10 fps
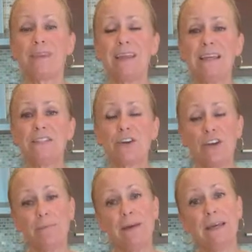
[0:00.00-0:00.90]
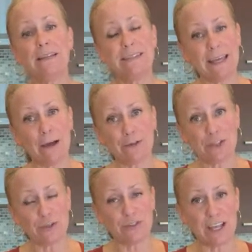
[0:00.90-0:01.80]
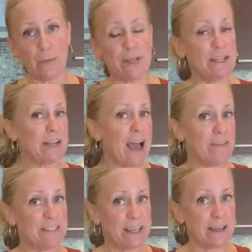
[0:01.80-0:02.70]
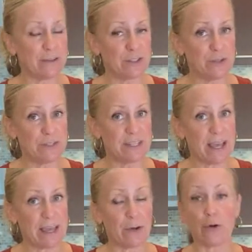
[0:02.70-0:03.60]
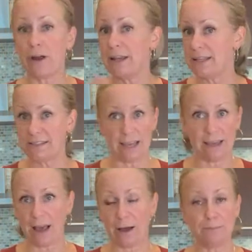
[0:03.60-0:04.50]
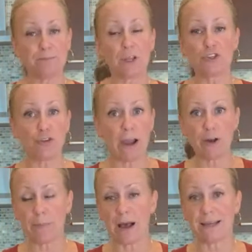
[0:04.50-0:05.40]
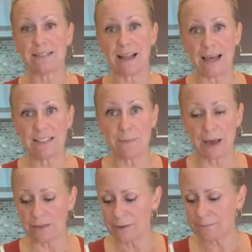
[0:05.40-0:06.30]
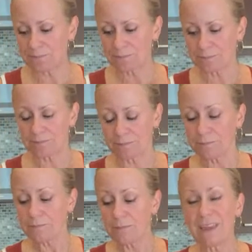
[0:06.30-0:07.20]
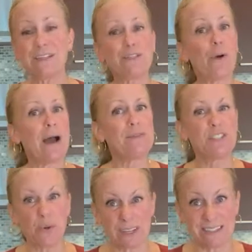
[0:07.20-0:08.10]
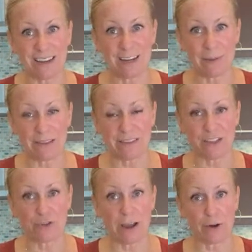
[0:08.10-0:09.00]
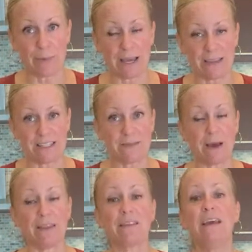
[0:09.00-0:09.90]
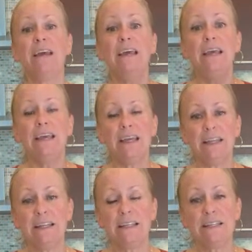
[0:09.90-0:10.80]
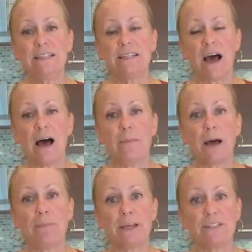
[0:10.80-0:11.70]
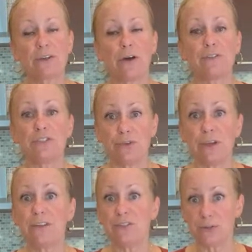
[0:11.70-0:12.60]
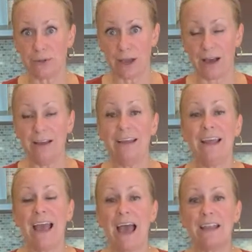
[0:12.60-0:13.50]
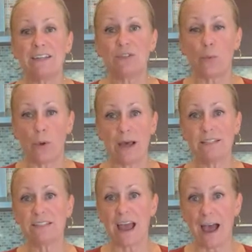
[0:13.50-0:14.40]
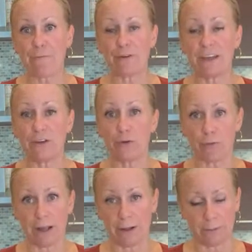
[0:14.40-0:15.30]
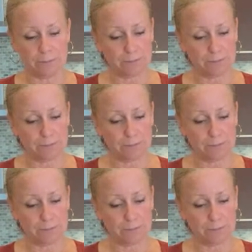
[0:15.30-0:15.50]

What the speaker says: it's going to be Takeout Tuesday. We didn't have a Takeout Tuesday or any takeout try or buys last month. So I'm so excited about the try or buy this month. It is a place called Suya Suya, and it's a West African grill.